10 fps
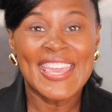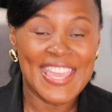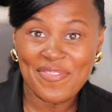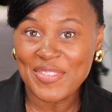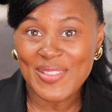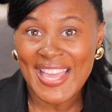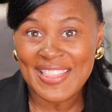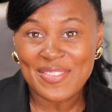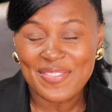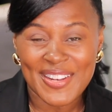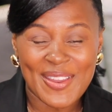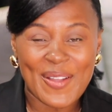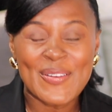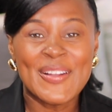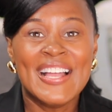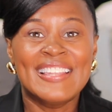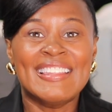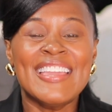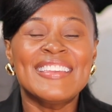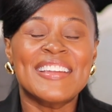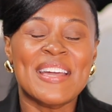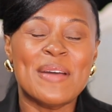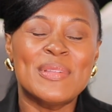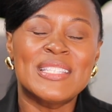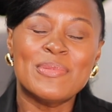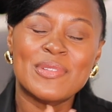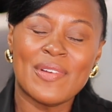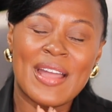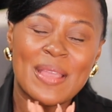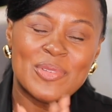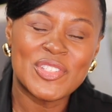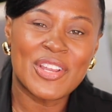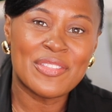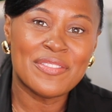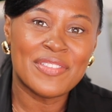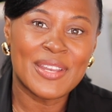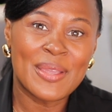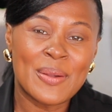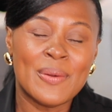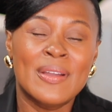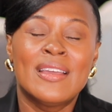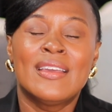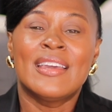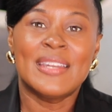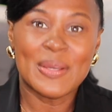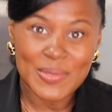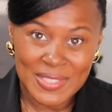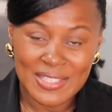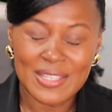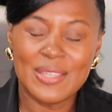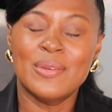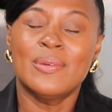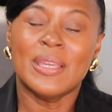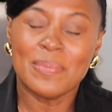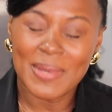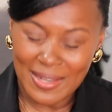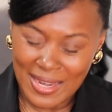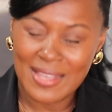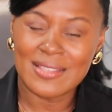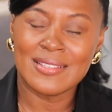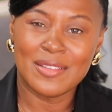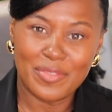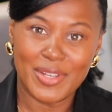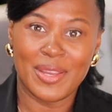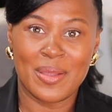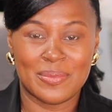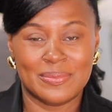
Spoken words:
If you liked the video, like, comment, subscribe, share the video, and I will see you in my next video.